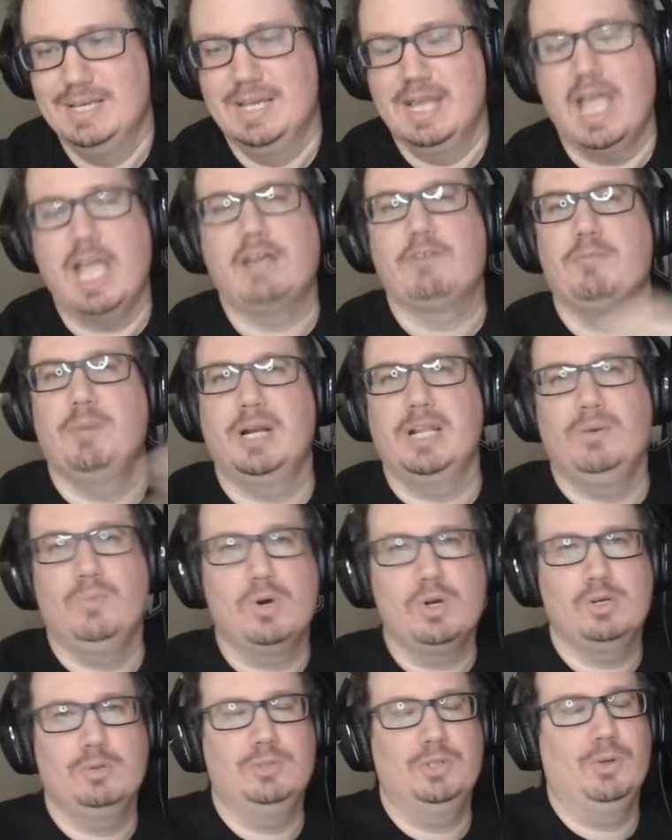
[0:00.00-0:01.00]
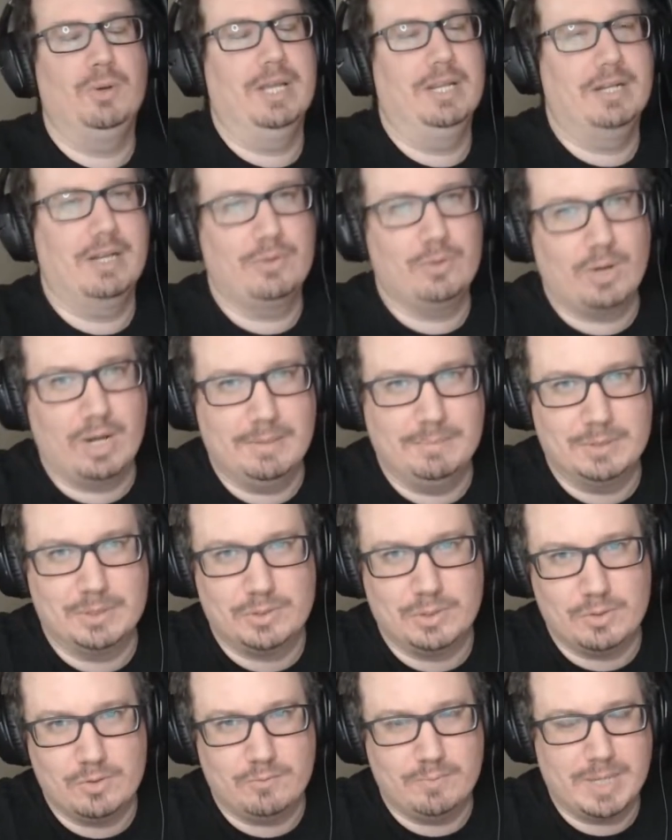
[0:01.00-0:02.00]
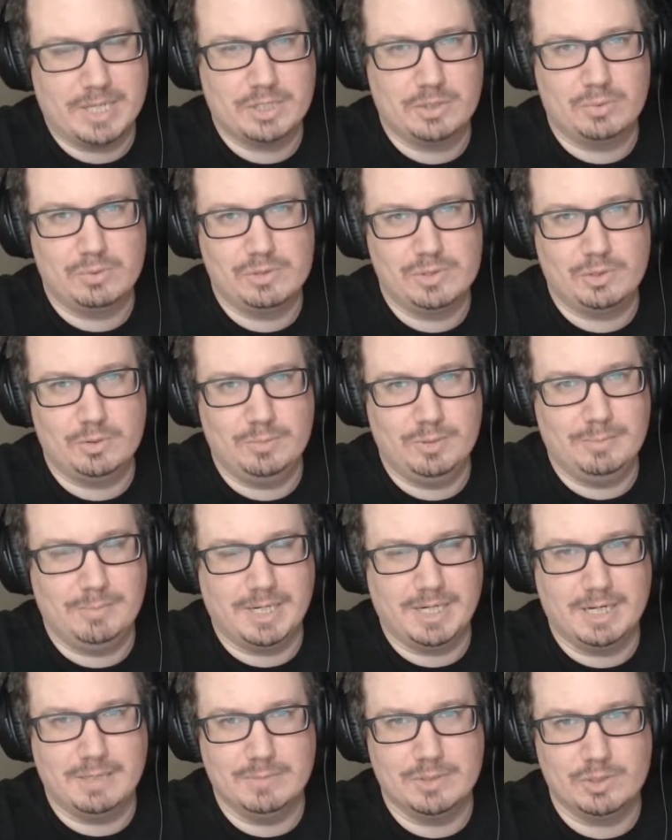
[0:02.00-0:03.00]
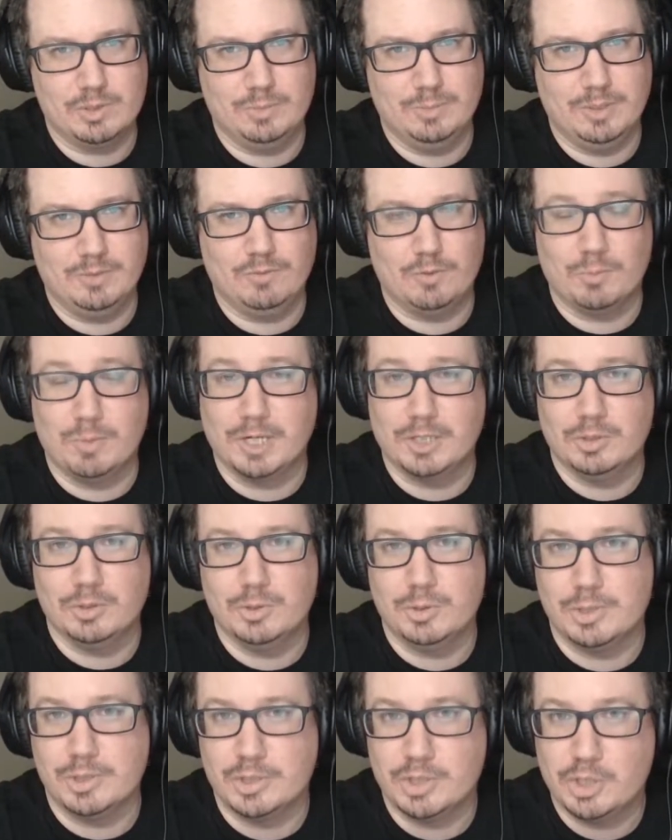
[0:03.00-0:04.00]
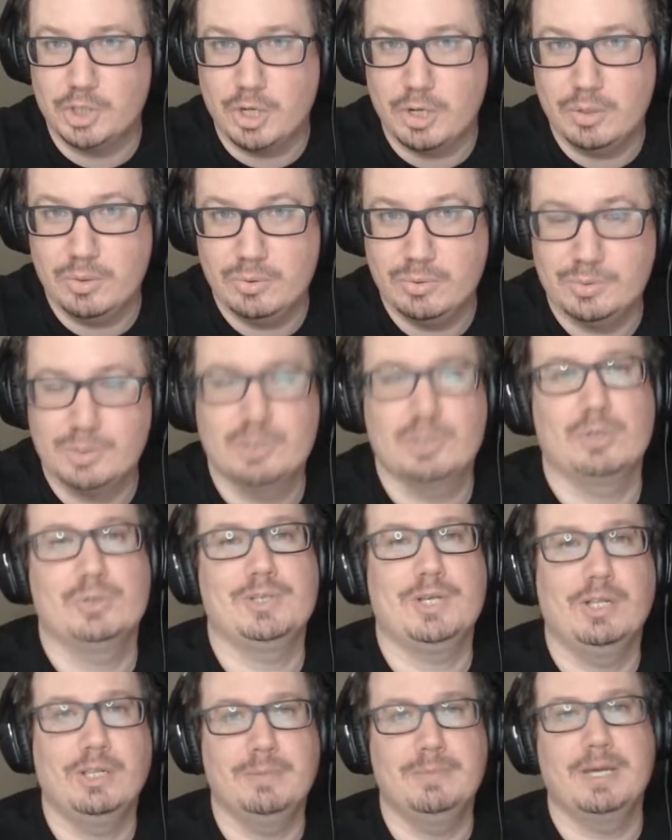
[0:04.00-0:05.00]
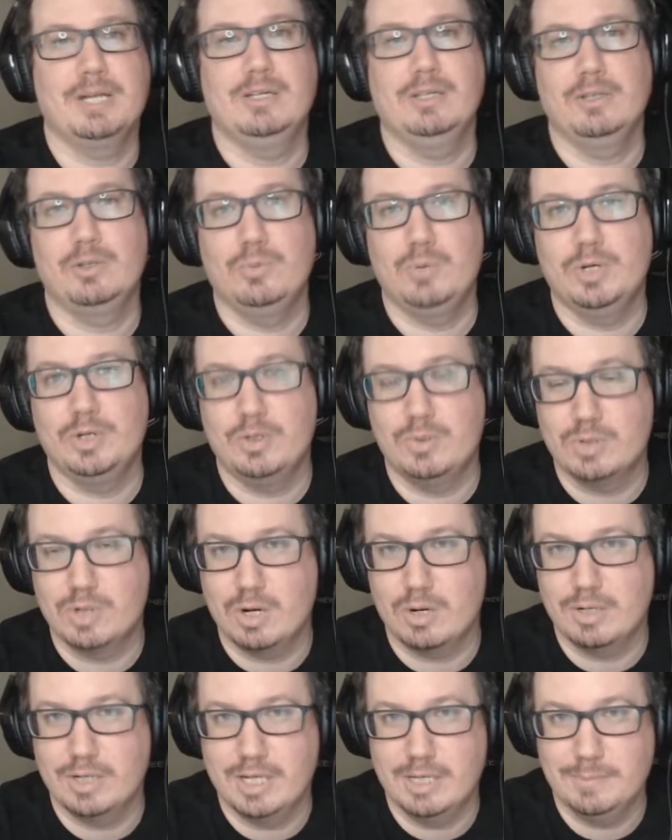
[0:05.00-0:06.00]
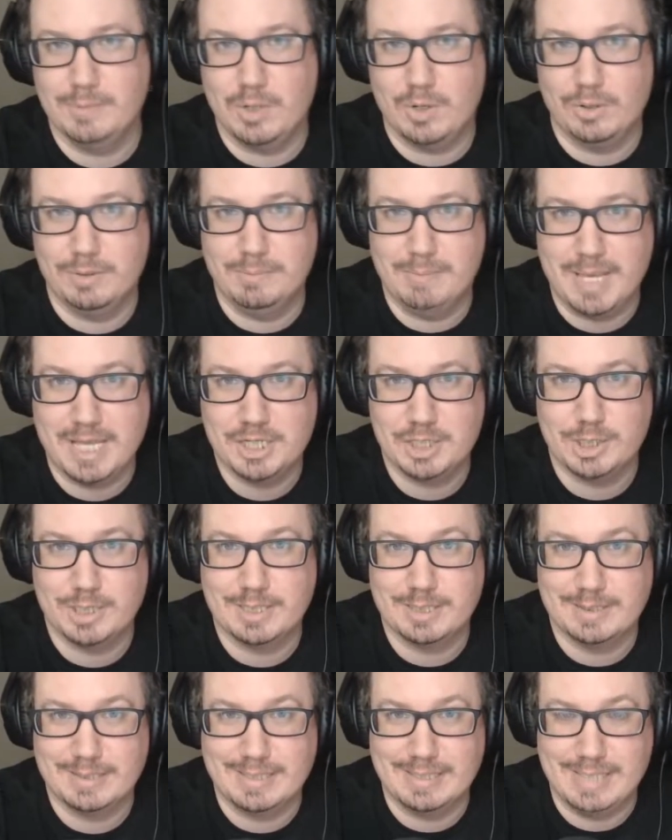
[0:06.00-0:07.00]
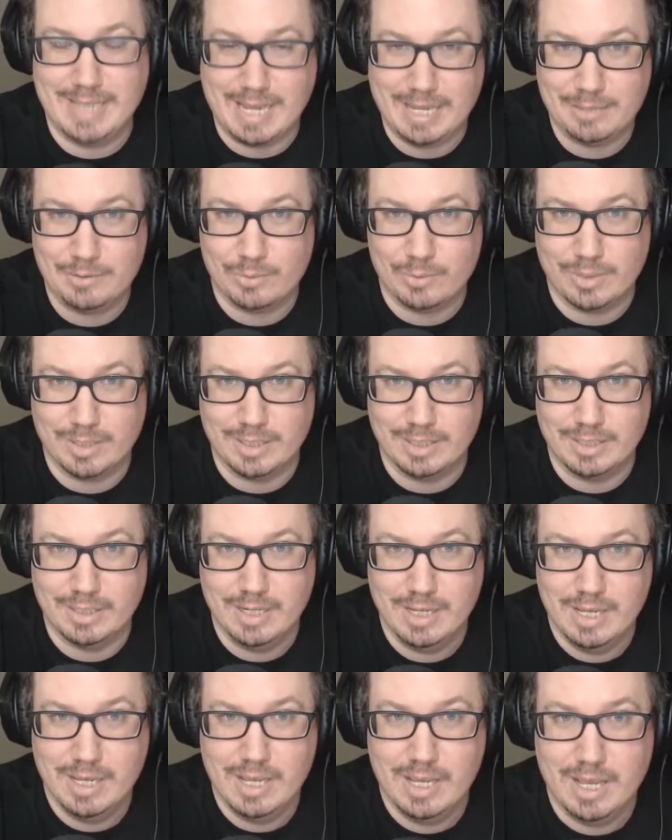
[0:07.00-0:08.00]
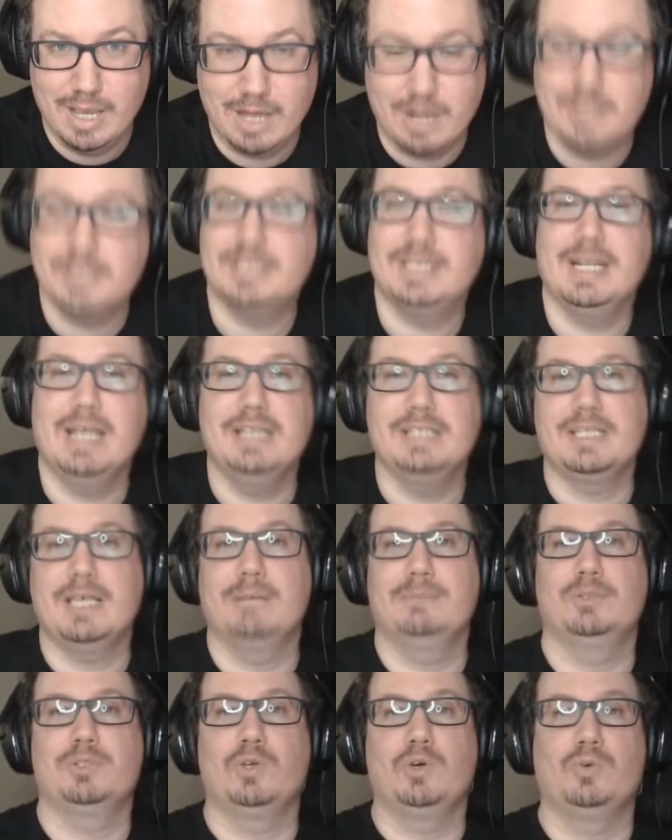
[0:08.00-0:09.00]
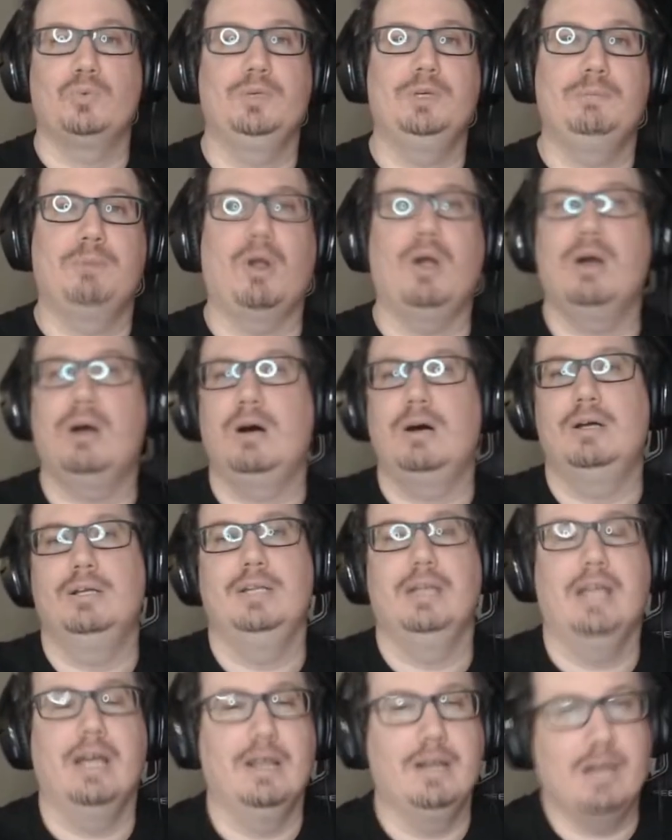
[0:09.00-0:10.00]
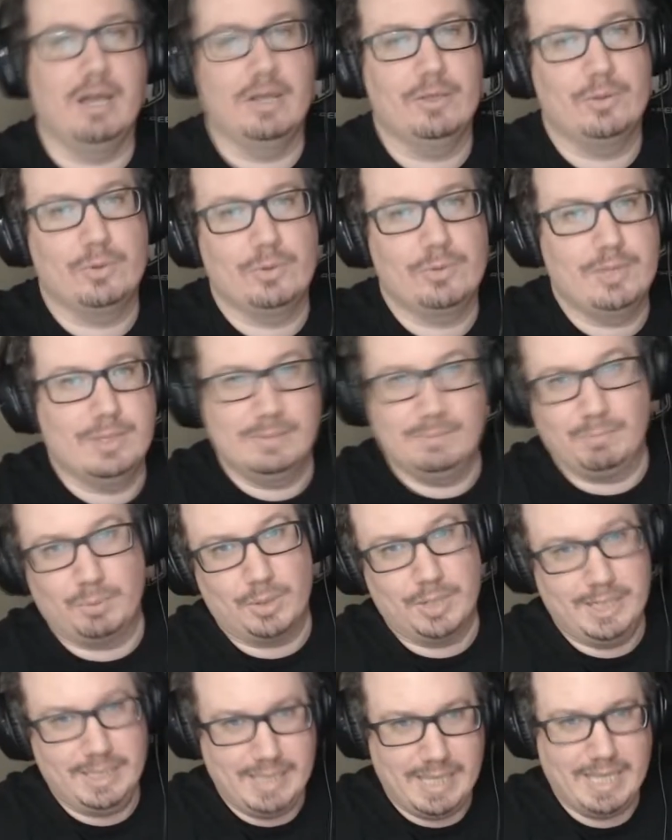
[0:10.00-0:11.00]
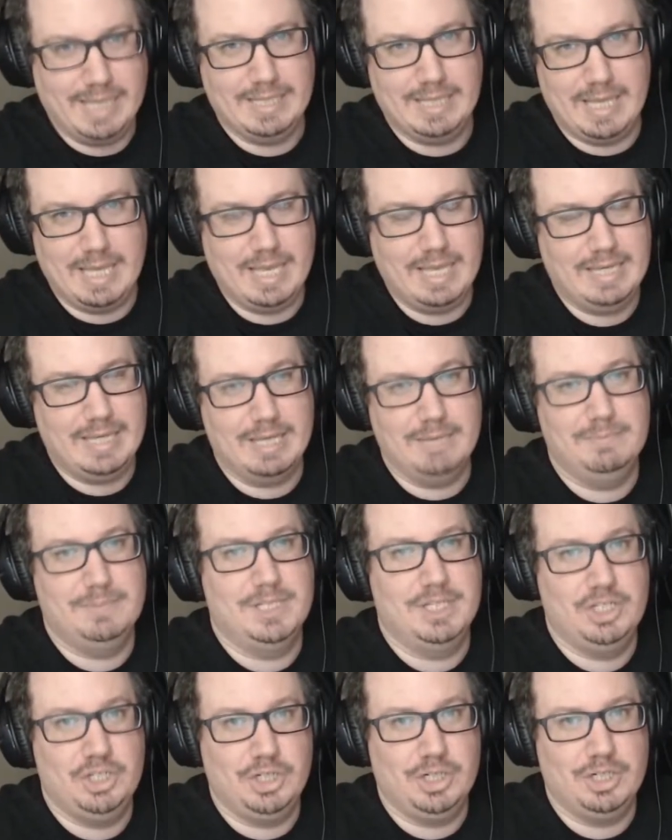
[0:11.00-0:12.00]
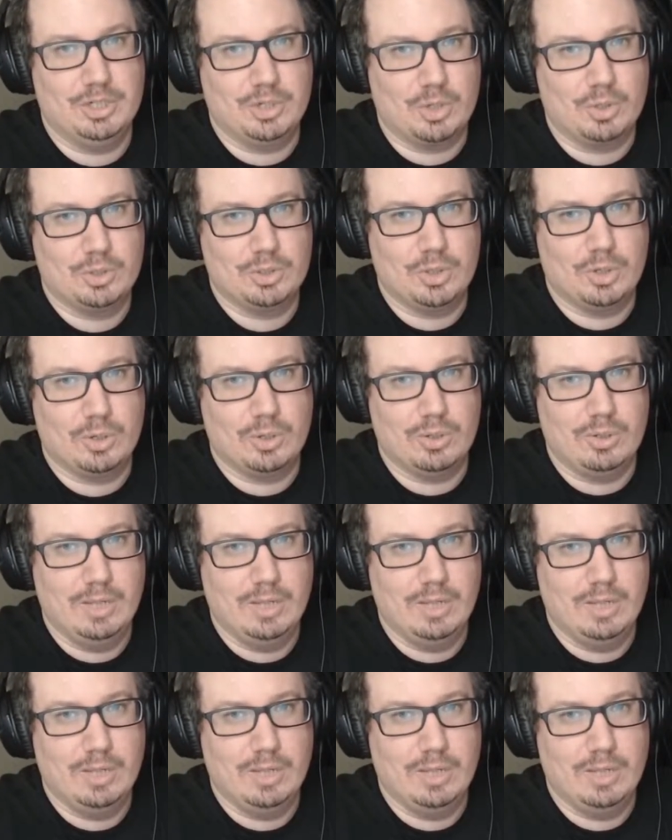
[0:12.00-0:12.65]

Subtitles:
Hey everybody, and welcome to another episode of Magic with Zuby. My name is Zuby, and if you're brand new to this show, the show's all about a little well-known card game called Magic the Gathering. And on today's episode, we brought on none other than Brittany, aka MTGNerdGirl,